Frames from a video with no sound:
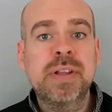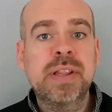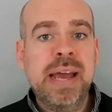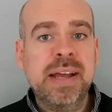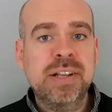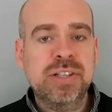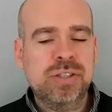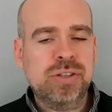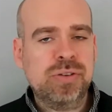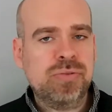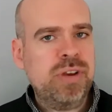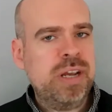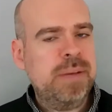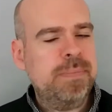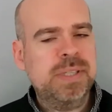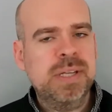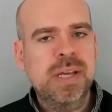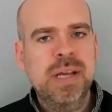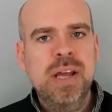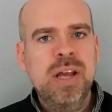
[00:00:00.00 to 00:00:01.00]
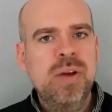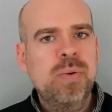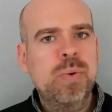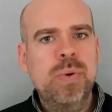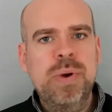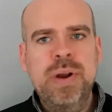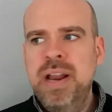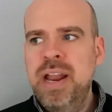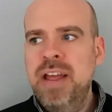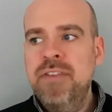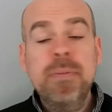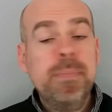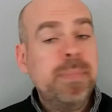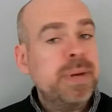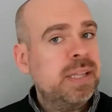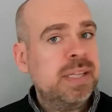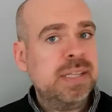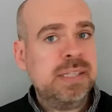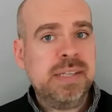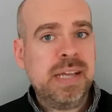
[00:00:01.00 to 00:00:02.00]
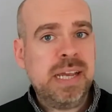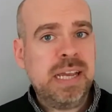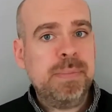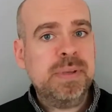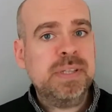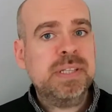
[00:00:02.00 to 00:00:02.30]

That script will never be the same